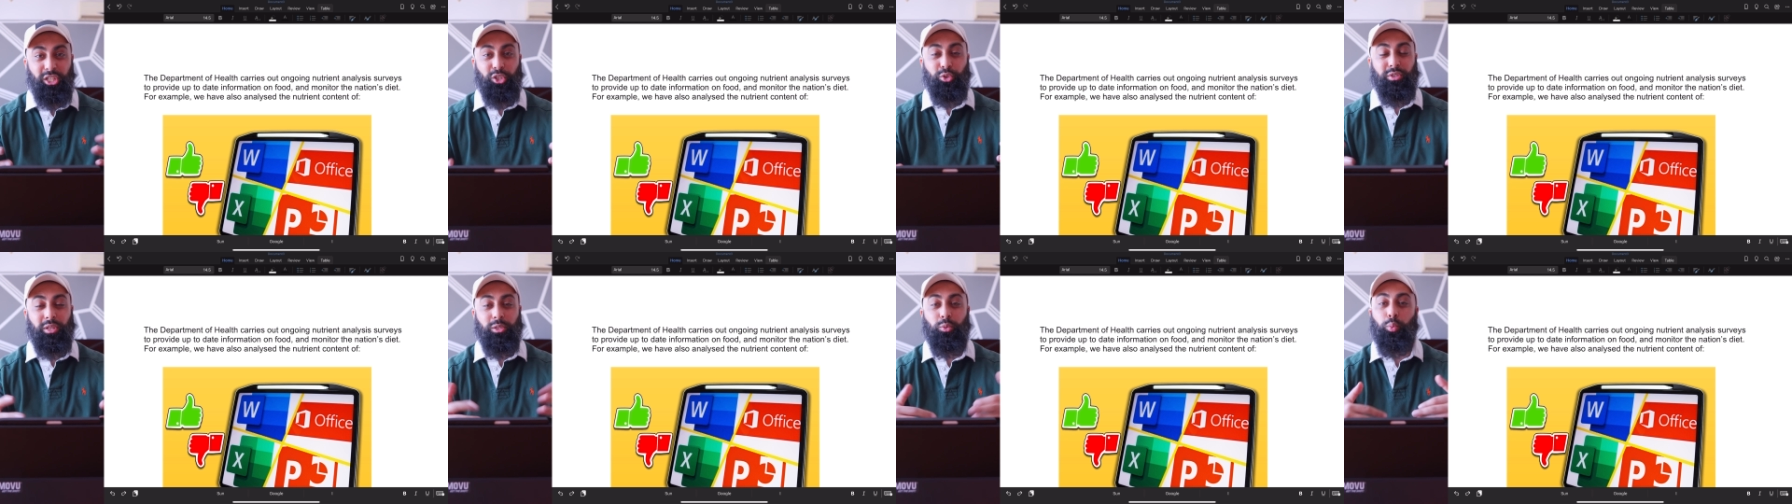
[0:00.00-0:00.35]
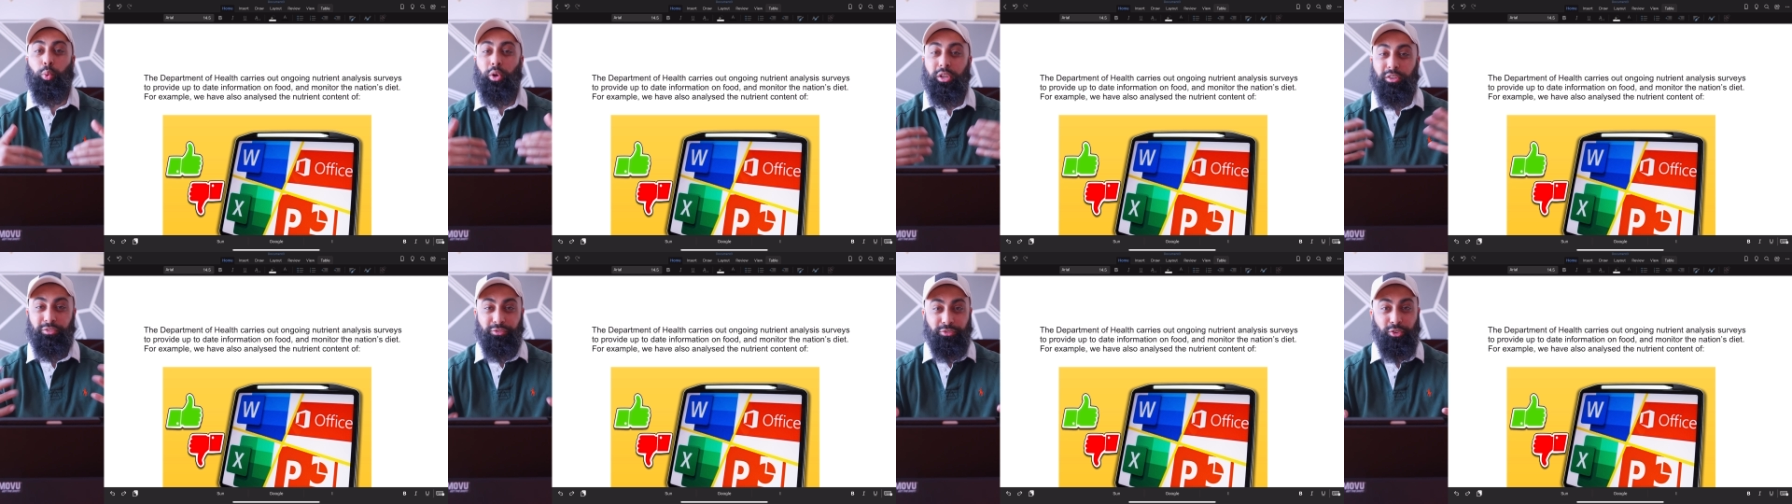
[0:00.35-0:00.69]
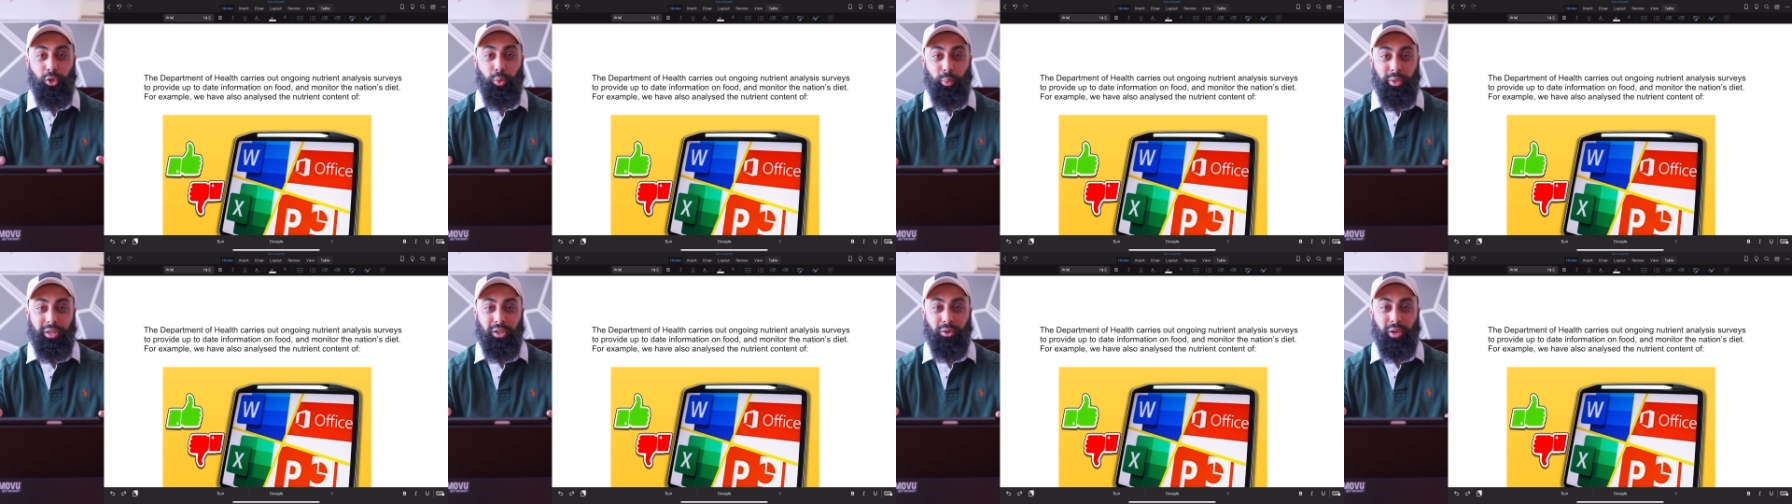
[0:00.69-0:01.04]
use this word
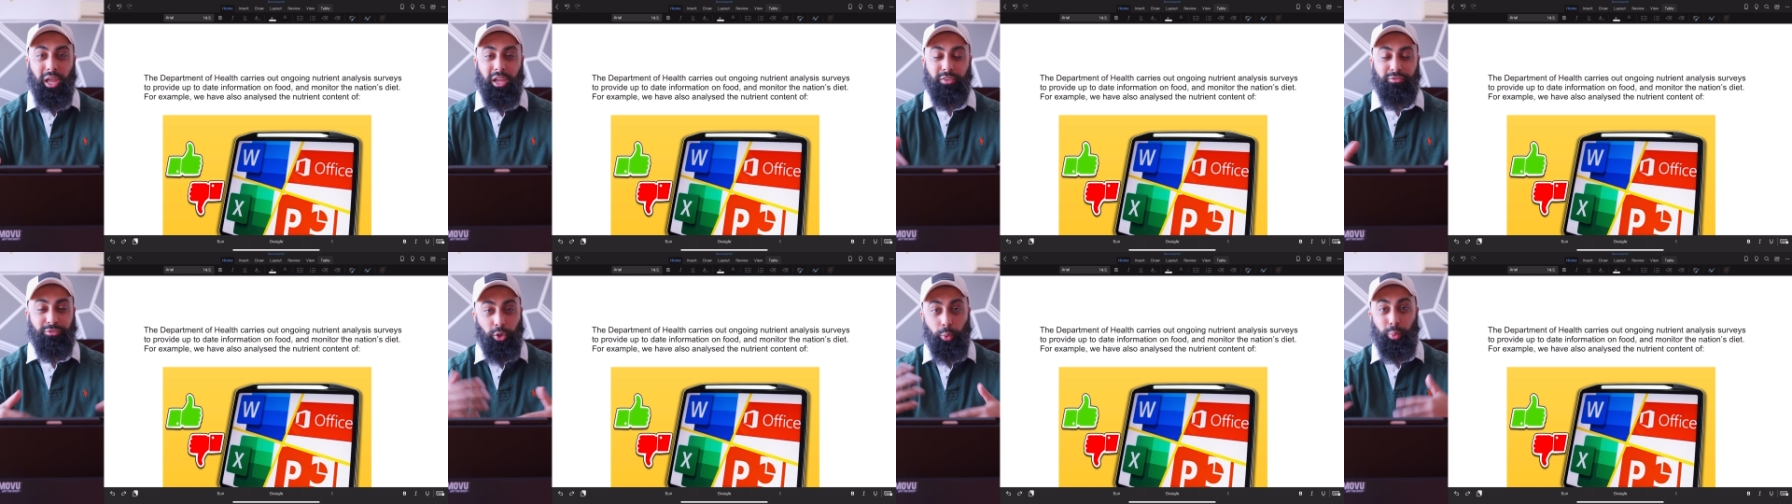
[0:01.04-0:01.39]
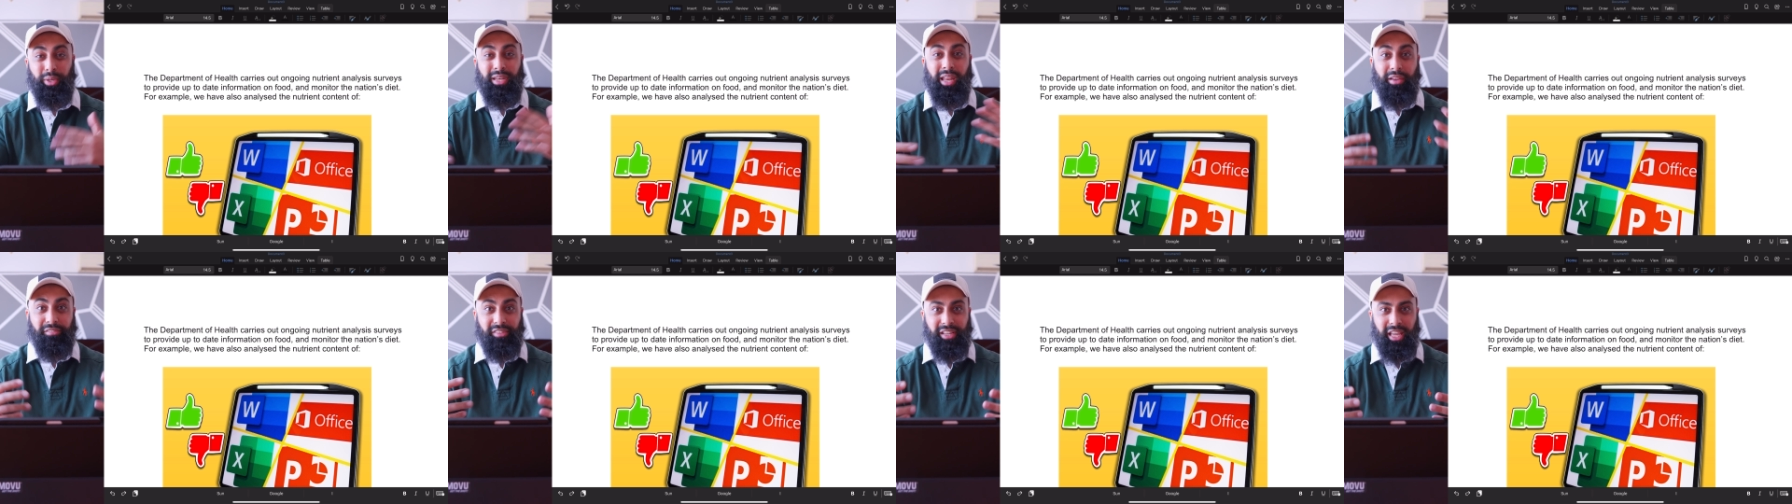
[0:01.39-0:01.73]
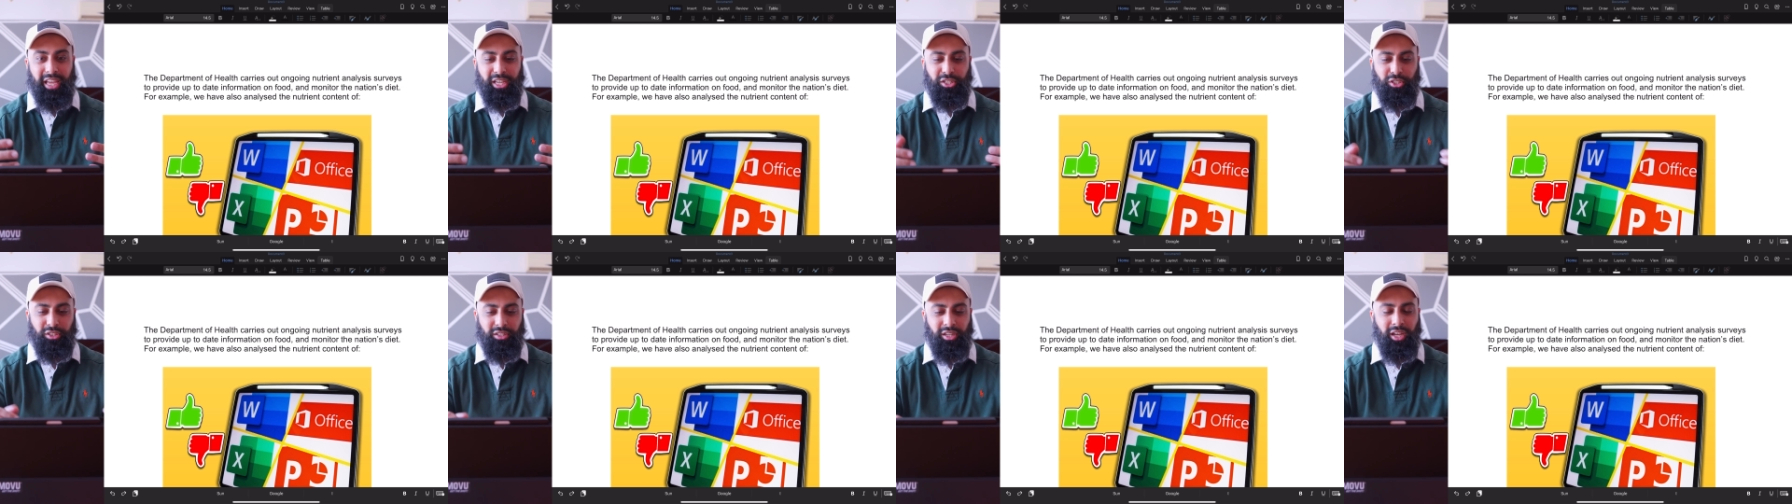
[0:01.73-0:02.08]
fluid, okay? Fluid
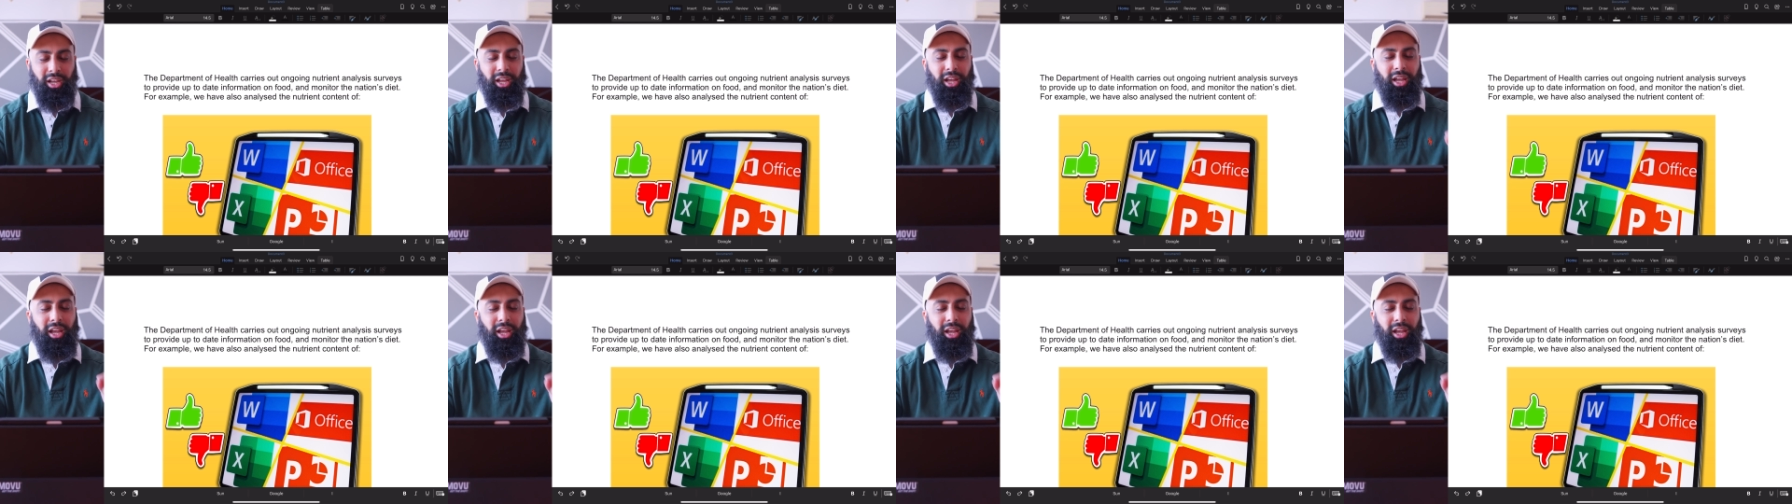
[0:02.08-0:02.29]
navigation.